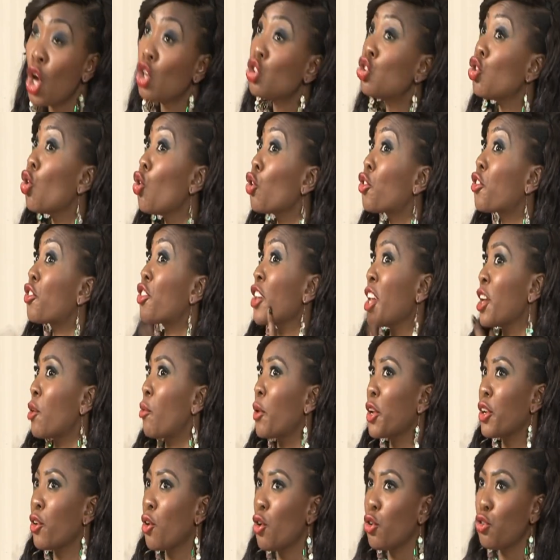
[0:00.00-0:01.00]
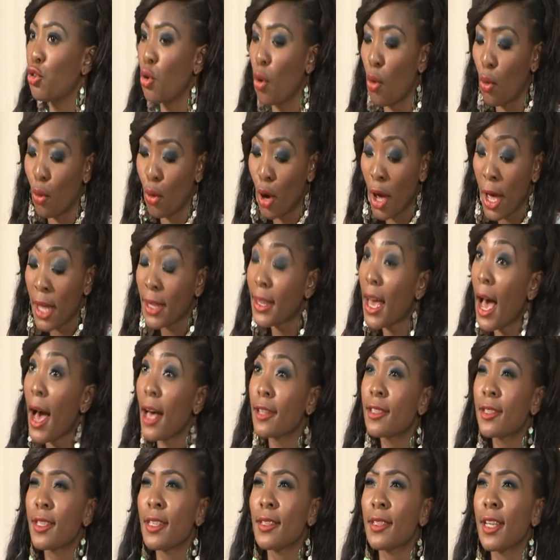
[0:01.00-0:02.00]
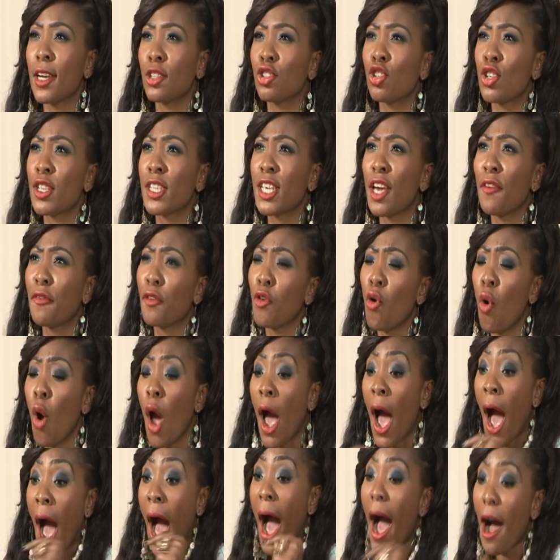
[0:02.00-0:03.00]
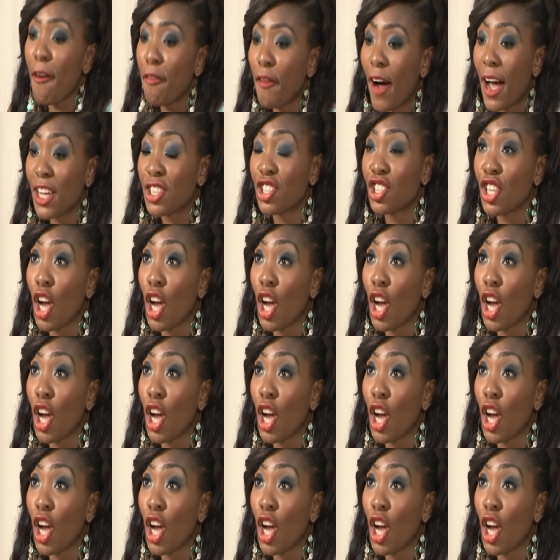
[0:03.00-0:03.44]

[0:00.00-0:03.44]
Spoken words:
You think we don't know that our sister just gave you half her